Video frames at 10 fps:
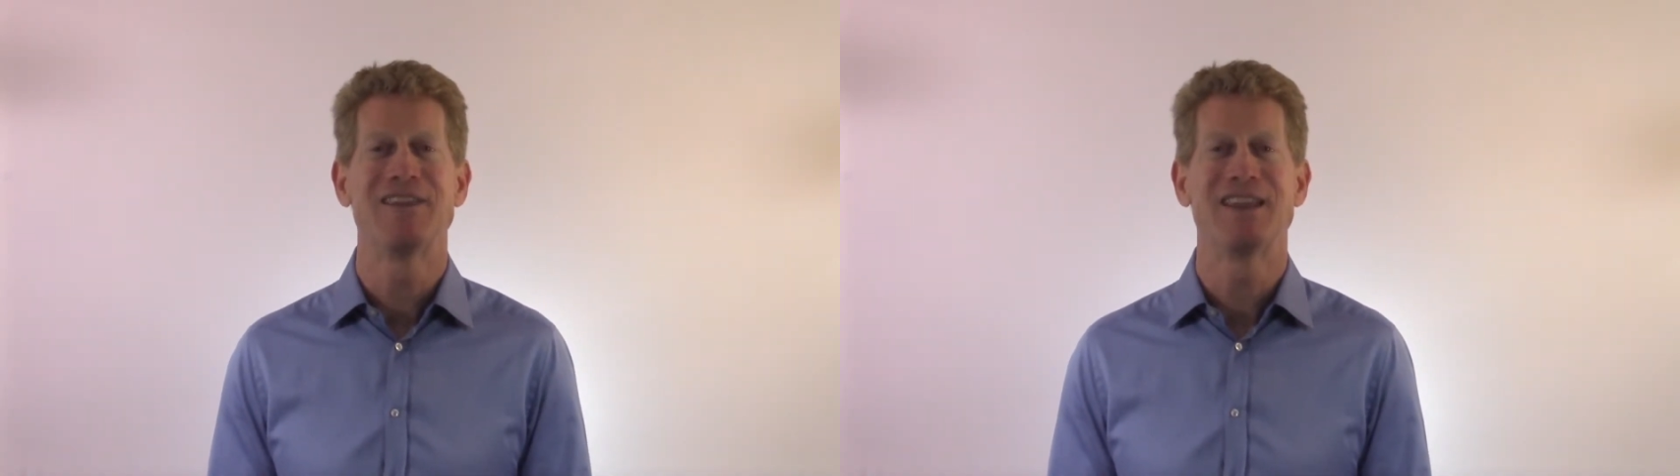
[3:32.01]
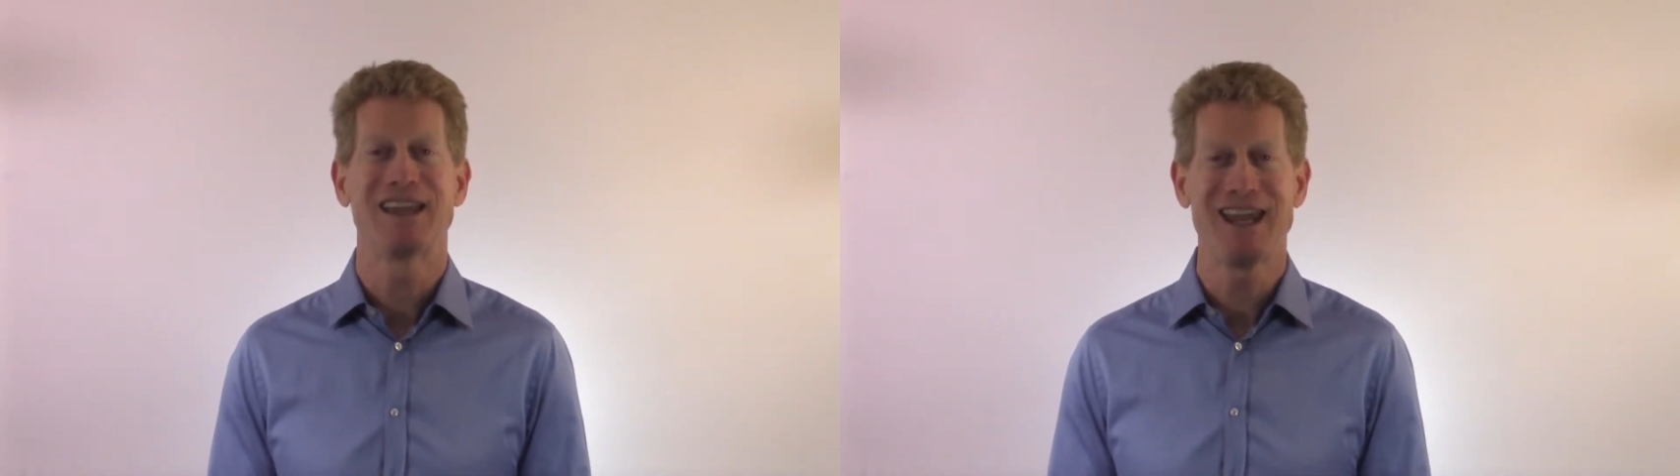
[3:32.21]

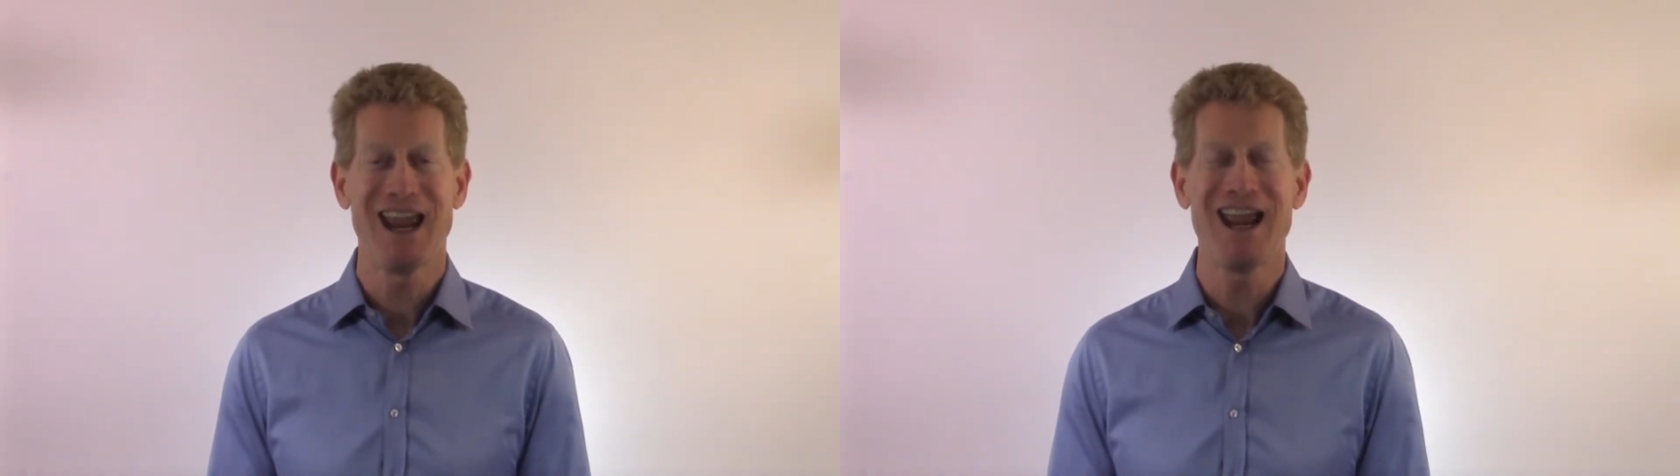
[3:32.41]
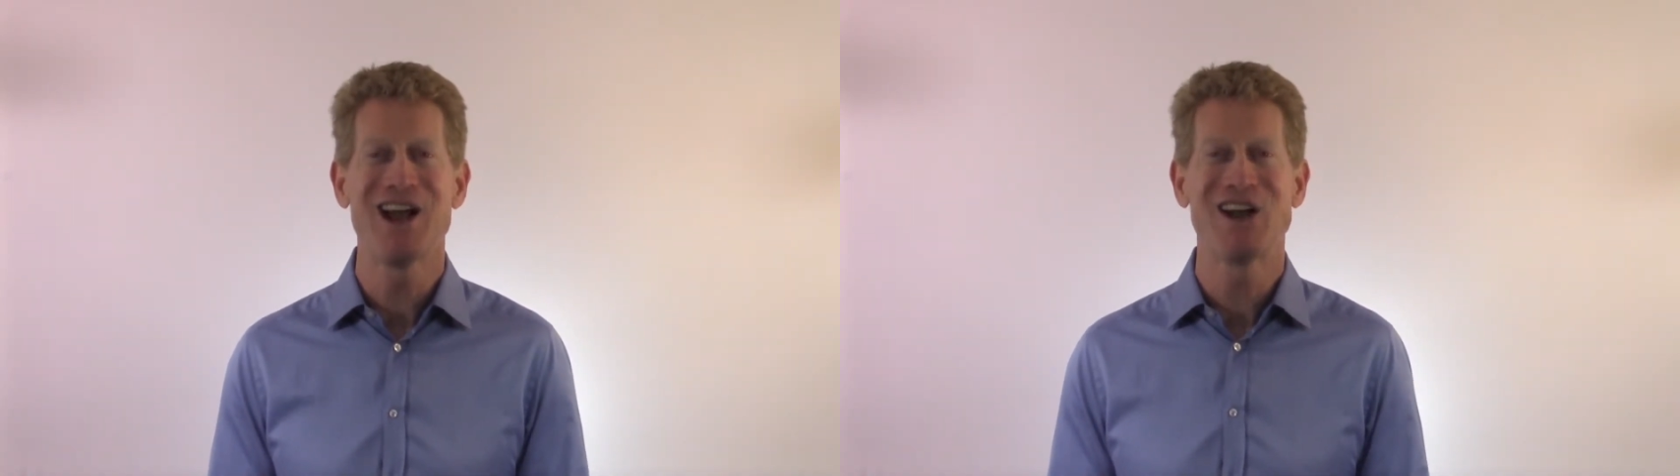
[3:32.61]
the
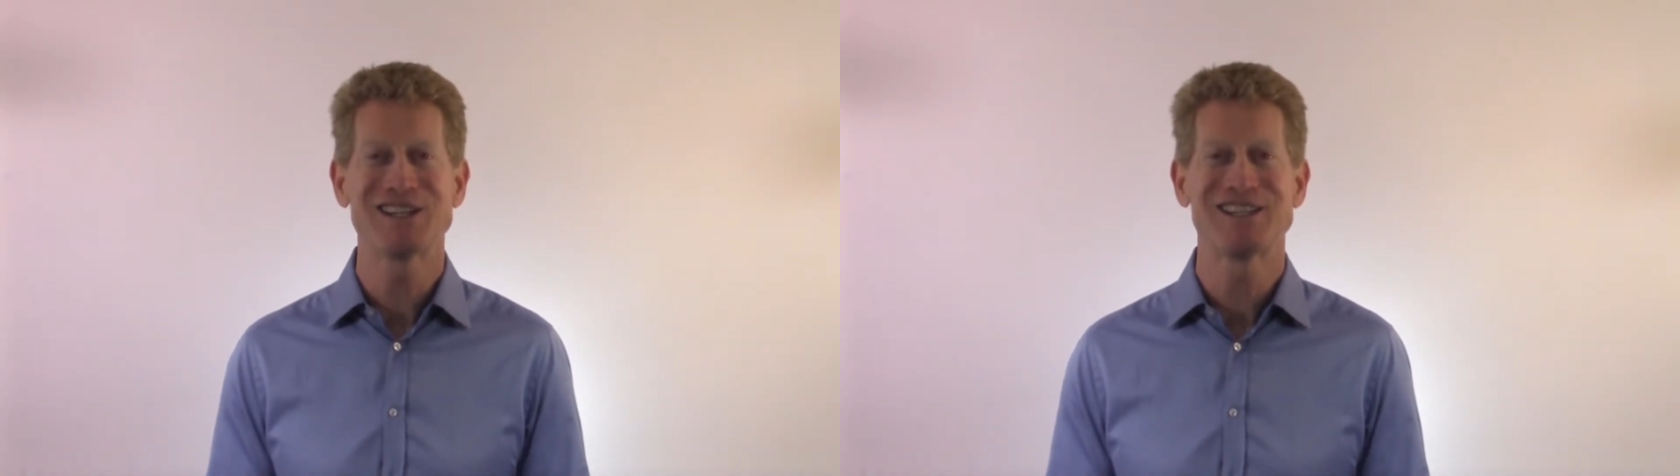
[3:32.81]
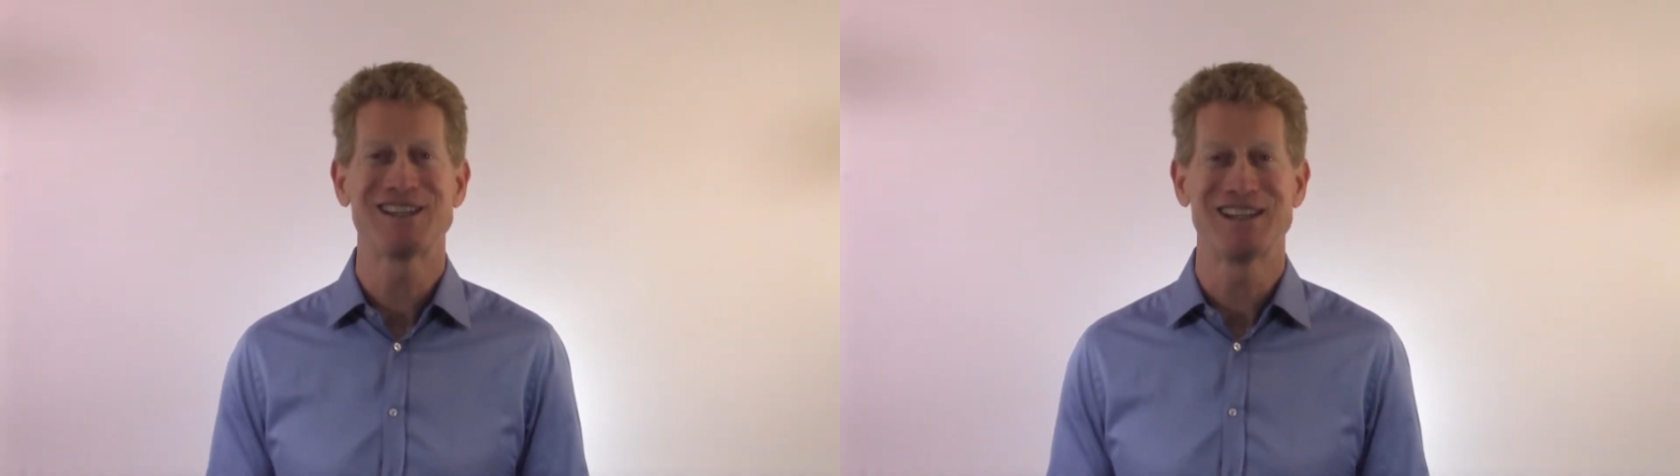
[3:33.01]

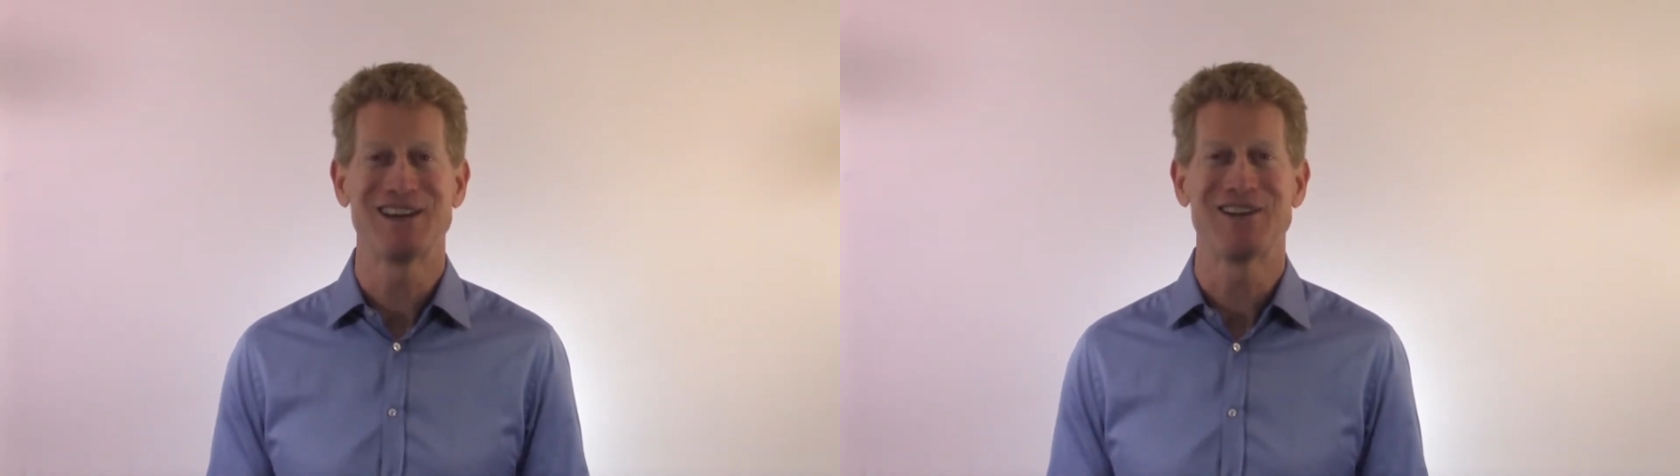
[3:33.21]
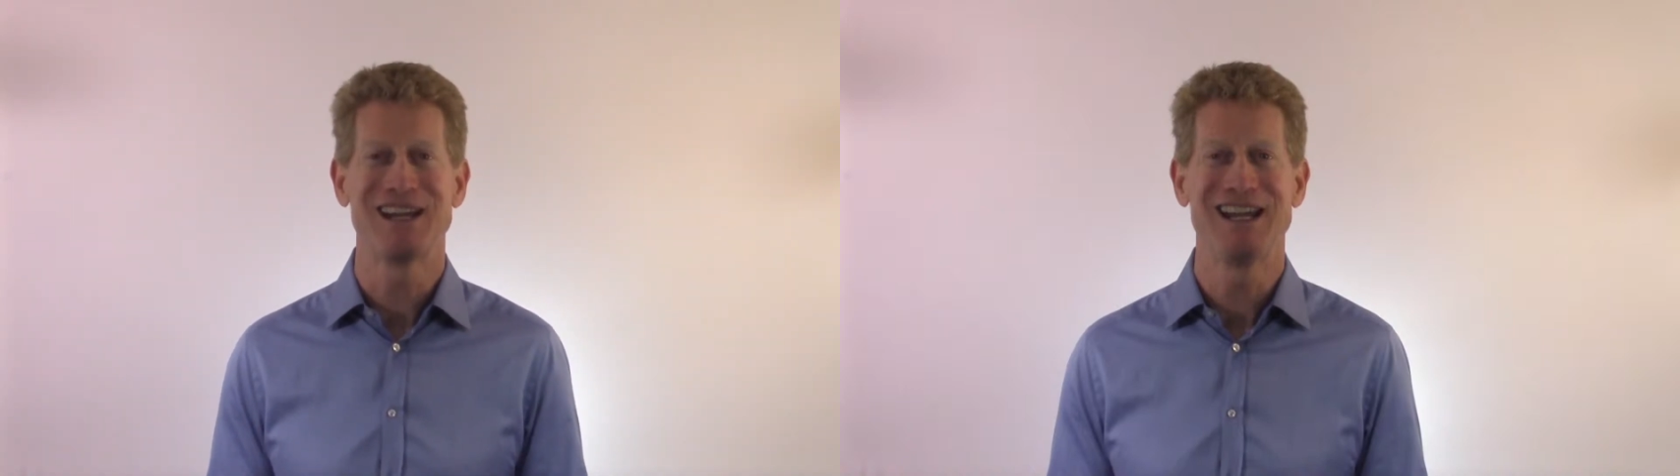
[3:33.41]
chaos
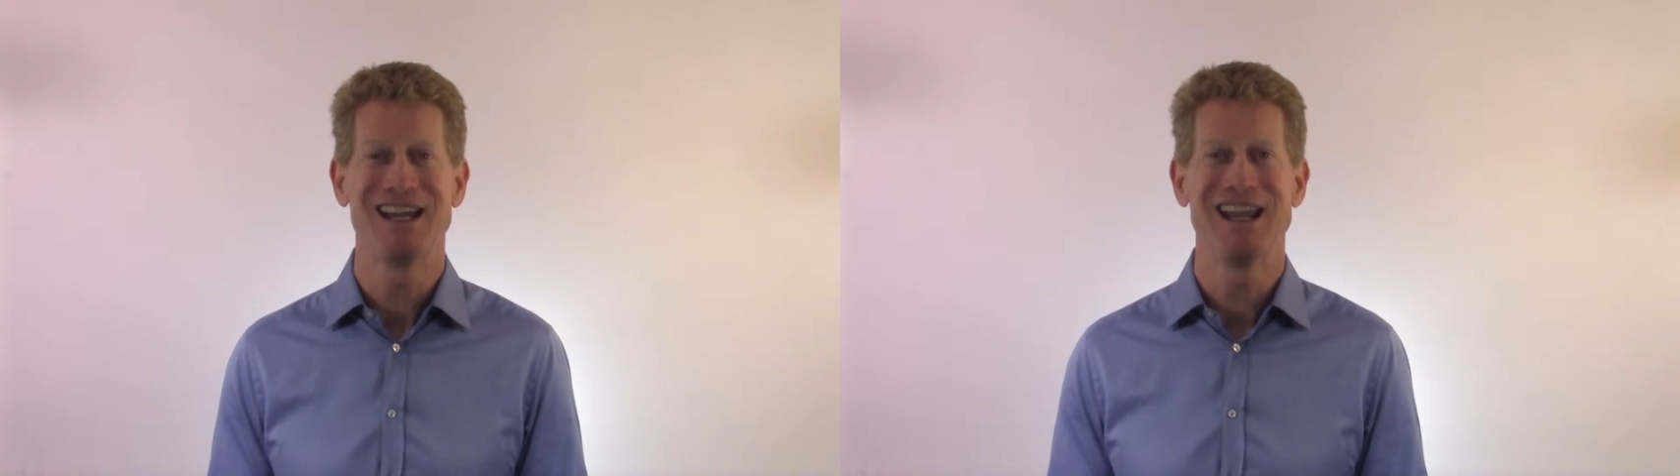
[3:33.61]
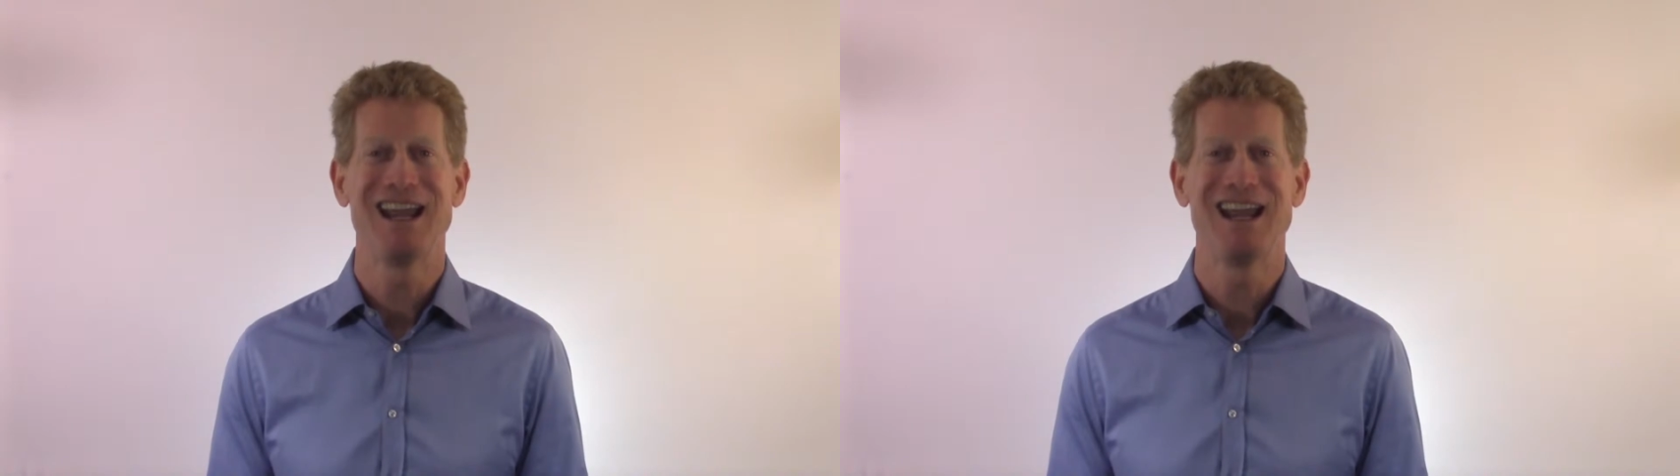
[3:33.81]
theory